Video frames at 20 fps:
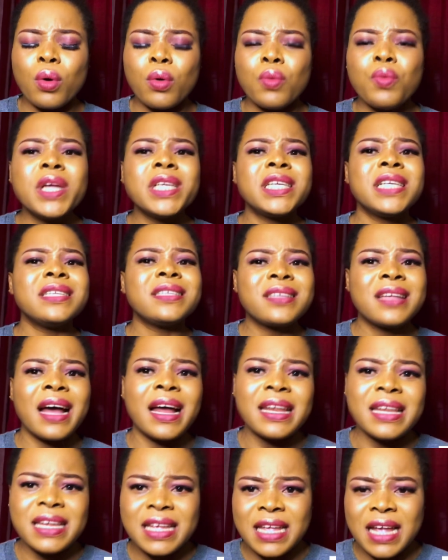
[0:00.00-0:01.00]
which is
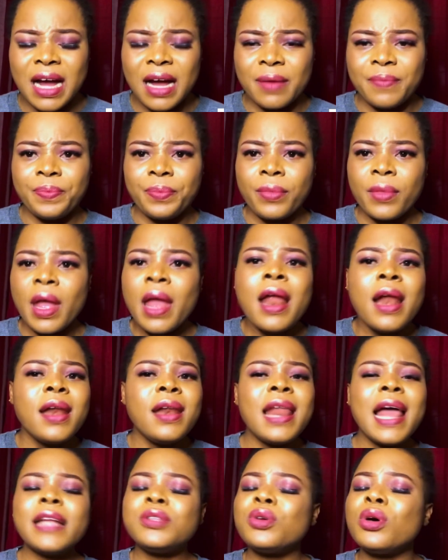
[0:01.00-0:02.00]
Ghanaian.
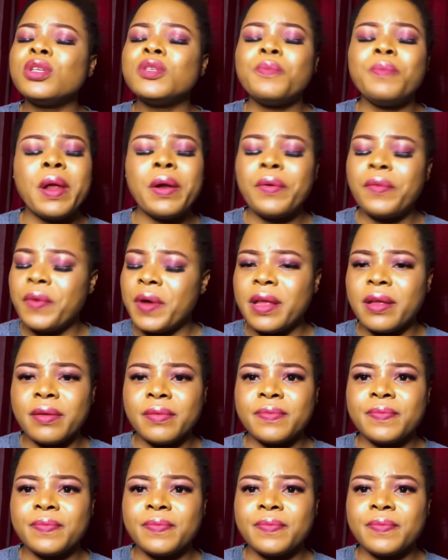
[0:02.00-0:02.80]
Let us be real.